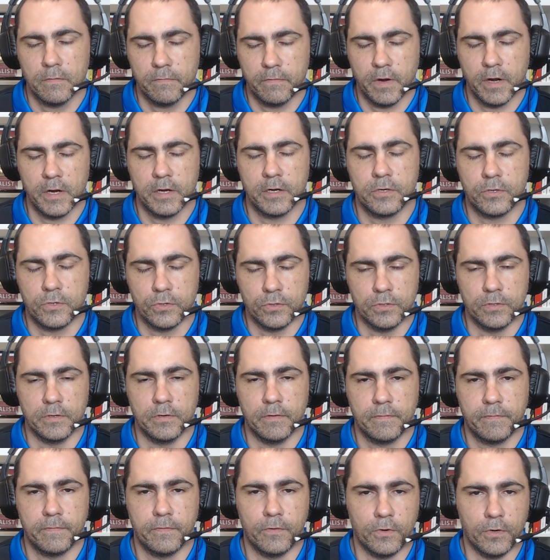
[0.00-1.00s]
very
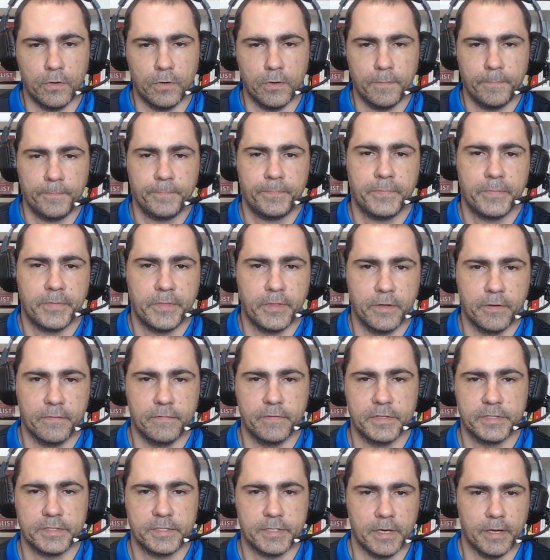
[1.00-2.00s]
good for the
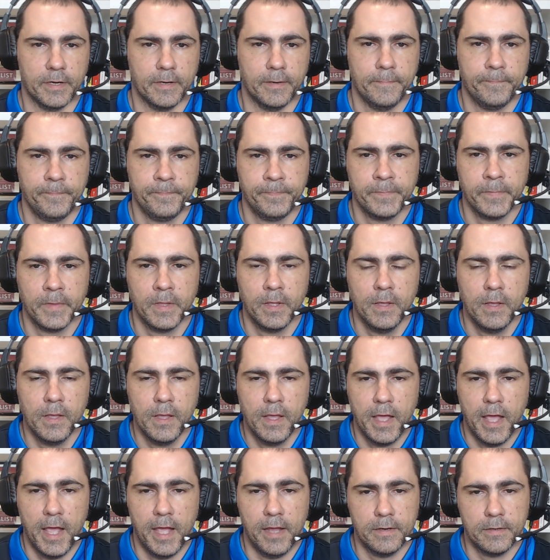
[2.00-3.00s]
visitor.
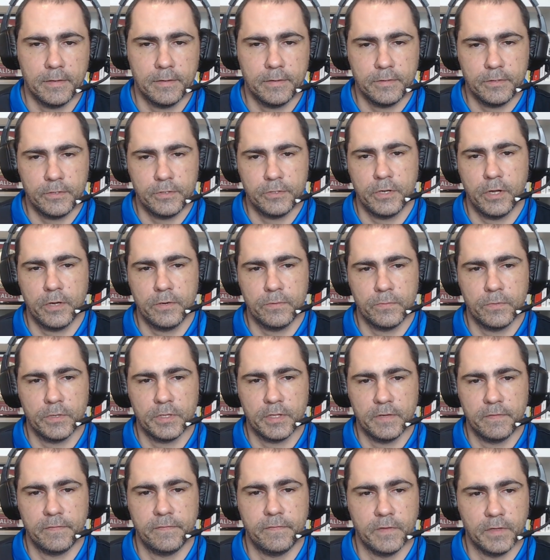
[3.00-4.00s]
And you don't
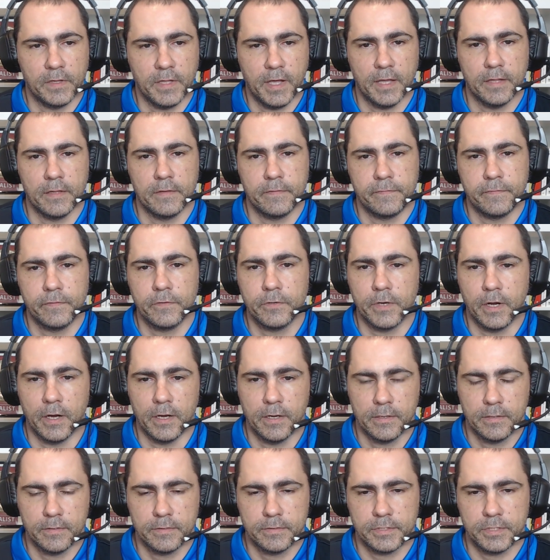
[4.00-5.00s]
really fill out the
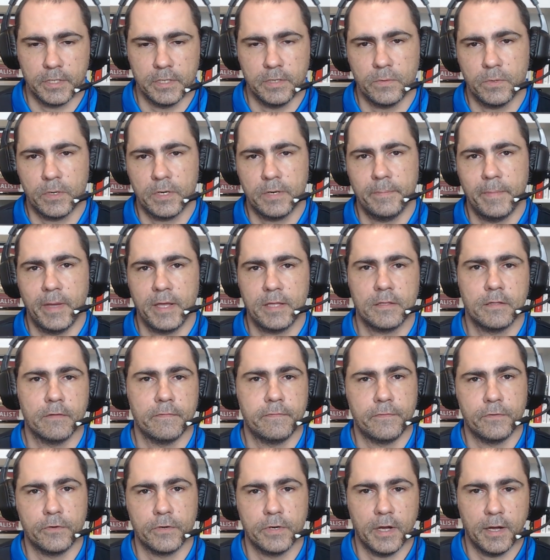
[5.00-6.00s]
footer. So you want to make the
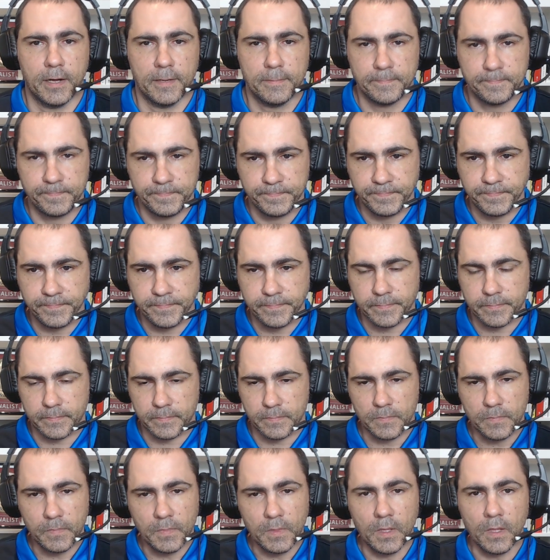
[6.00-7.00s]
footer
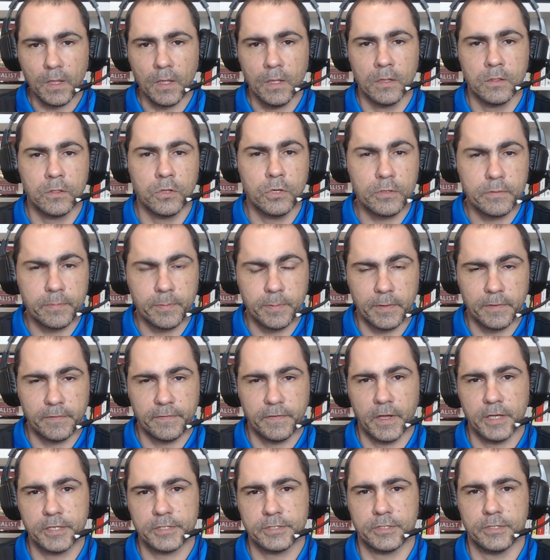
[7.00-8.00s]
look
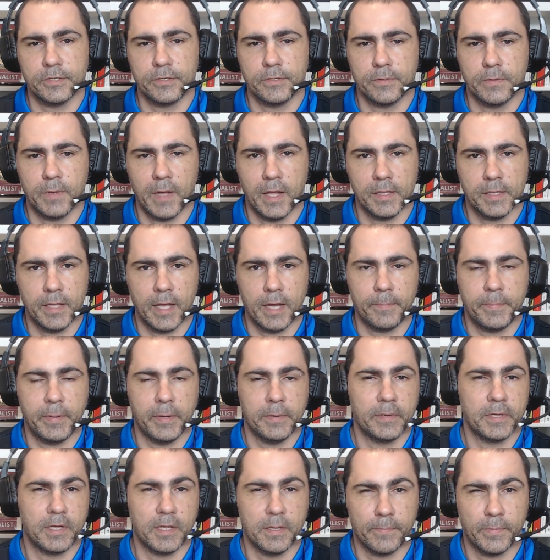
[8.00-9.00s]
professional, allow
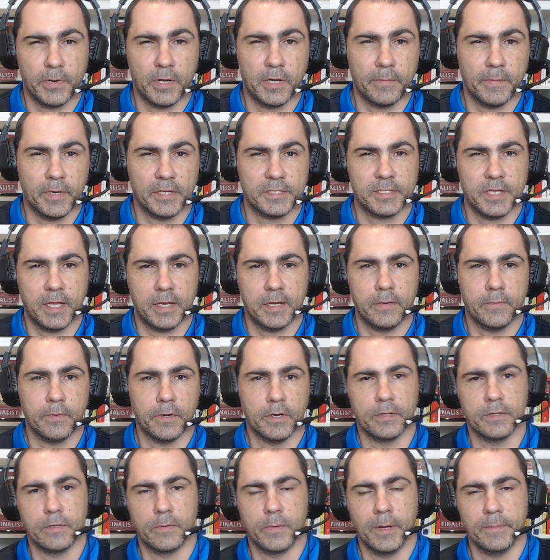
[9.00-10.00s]
people to get pretty much
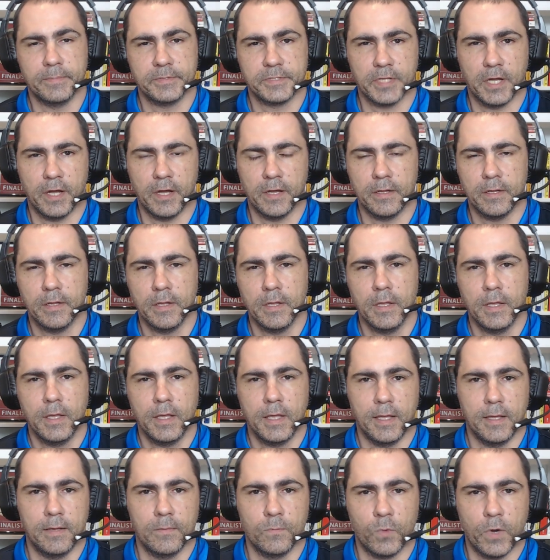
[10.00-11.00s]
anywhere on the website
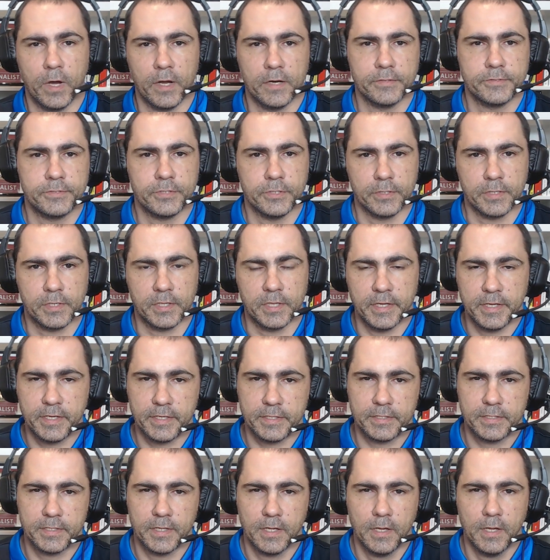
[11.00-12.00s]
in 1 or 2
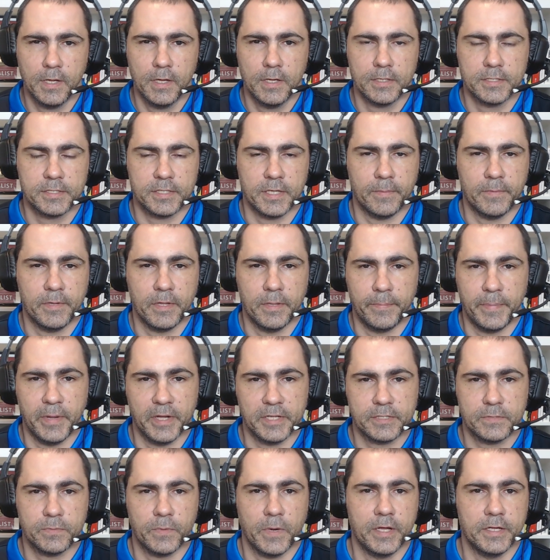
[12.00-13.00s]
clicks. Some of the
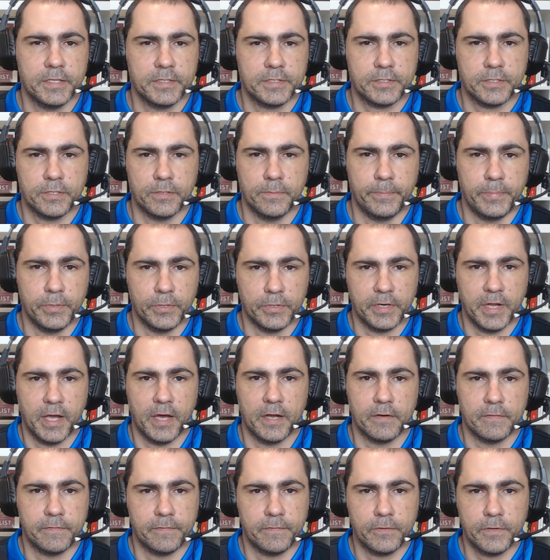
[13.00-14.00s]
best ways to build
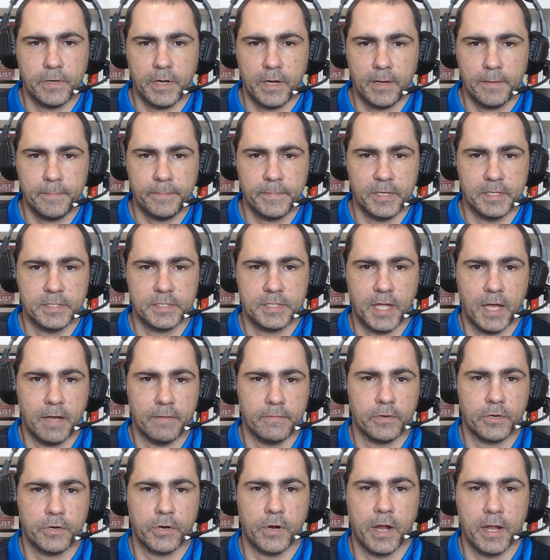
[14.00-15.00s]
out a footer is to
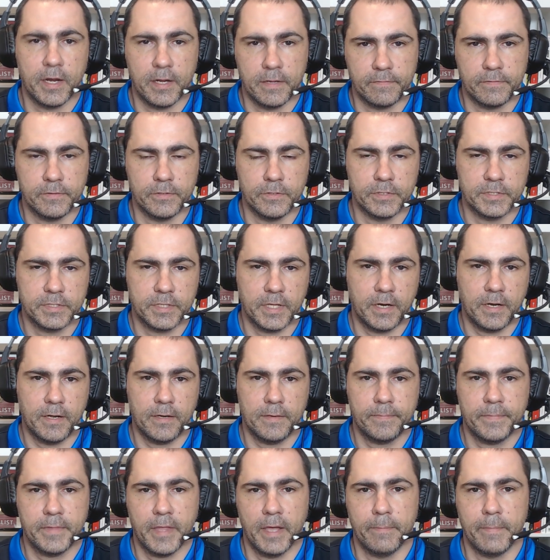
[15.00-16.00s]
have a creative
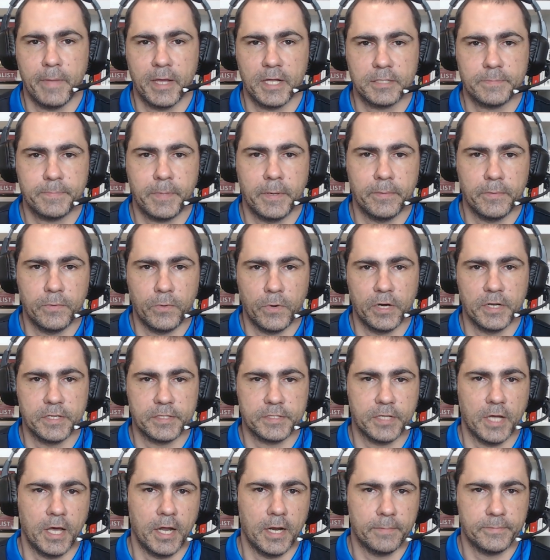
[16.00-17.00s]
newsletter that makes people want to
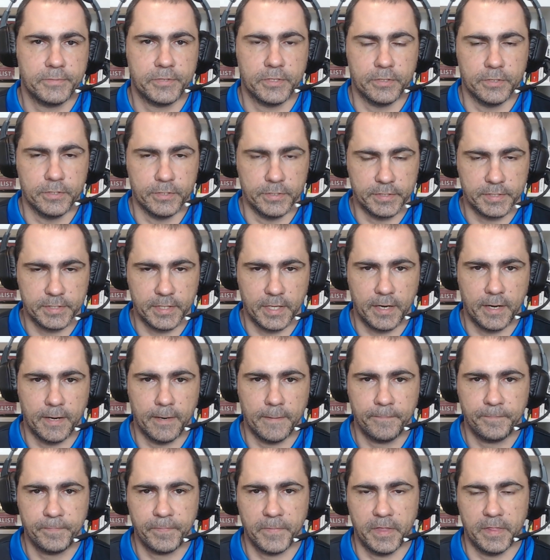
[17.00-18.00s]
sign up to the
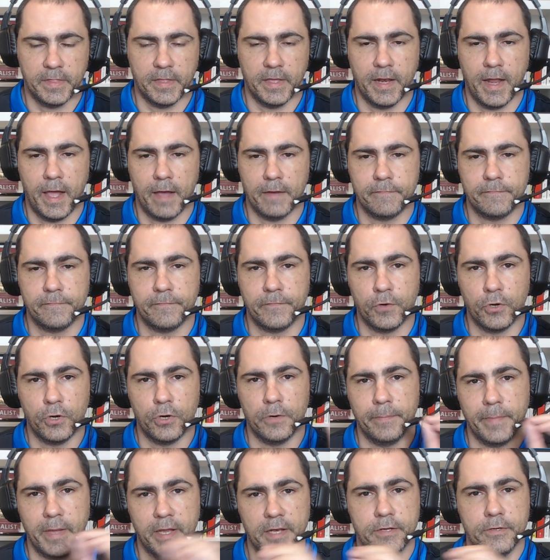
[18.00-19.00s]
newsletter, and then have
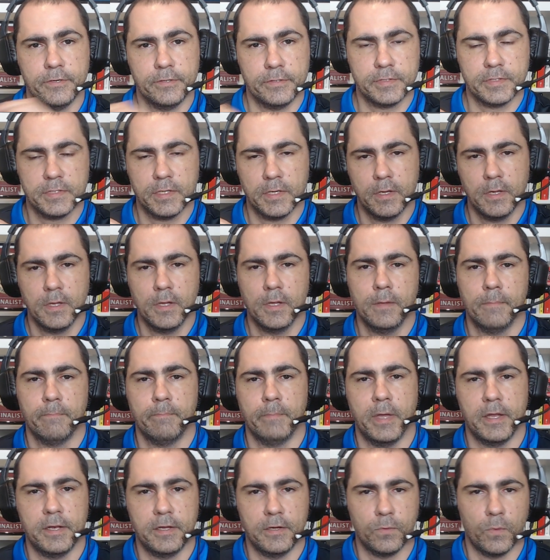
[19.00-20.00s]
4 menus.
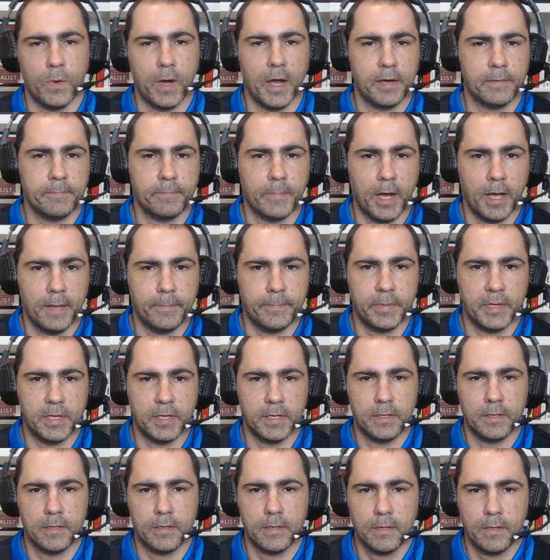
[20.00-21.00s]
Menu 1 might
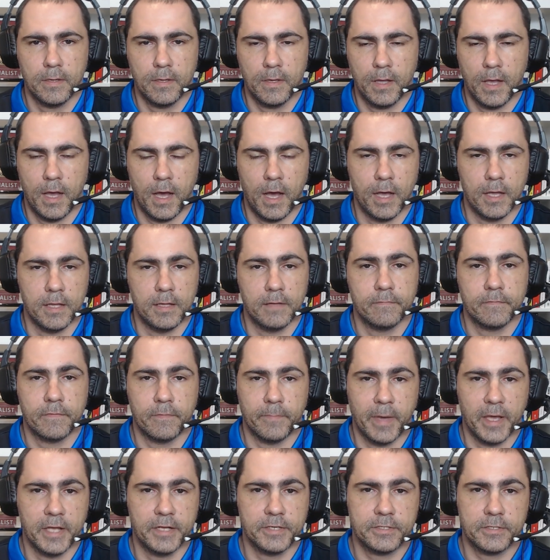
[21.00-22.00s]
be
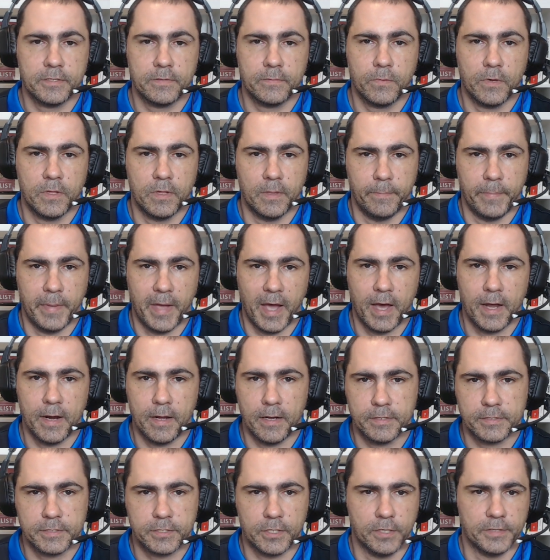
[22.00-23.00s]
information with about
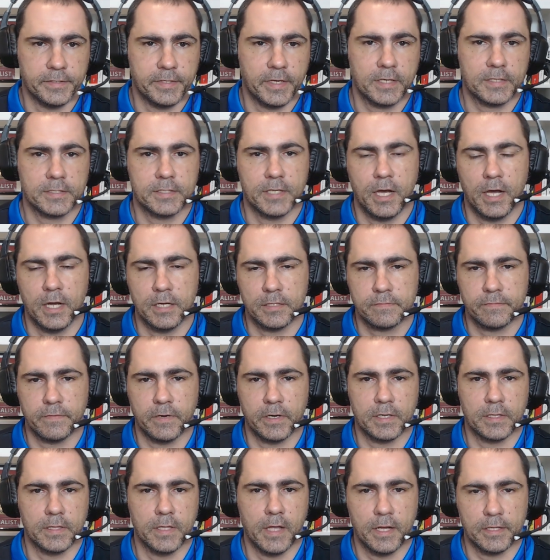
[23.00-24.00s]
us, contact us,
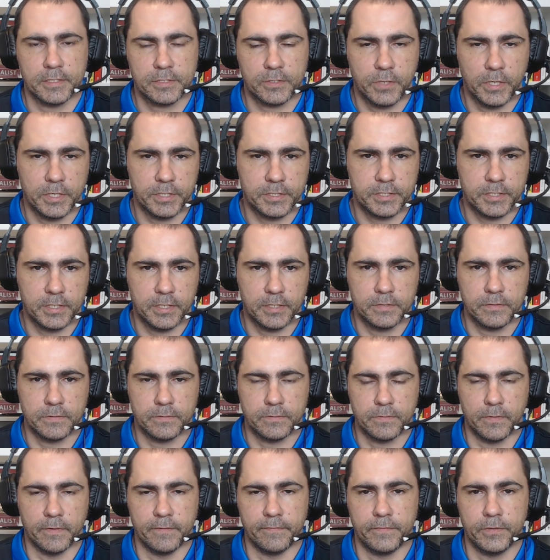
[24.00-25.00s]
frequently asked
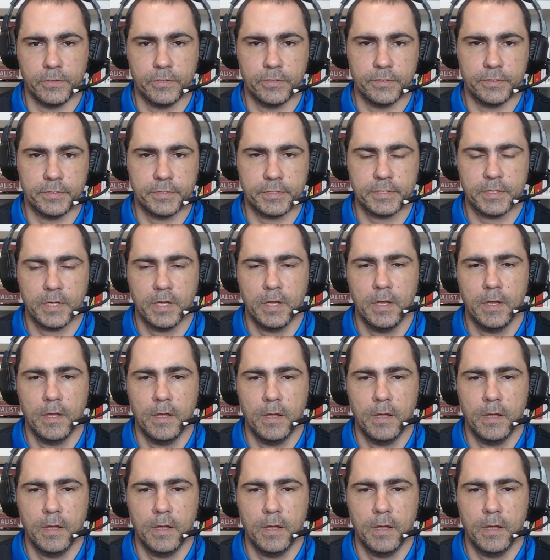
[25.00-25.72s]
questions, reviews.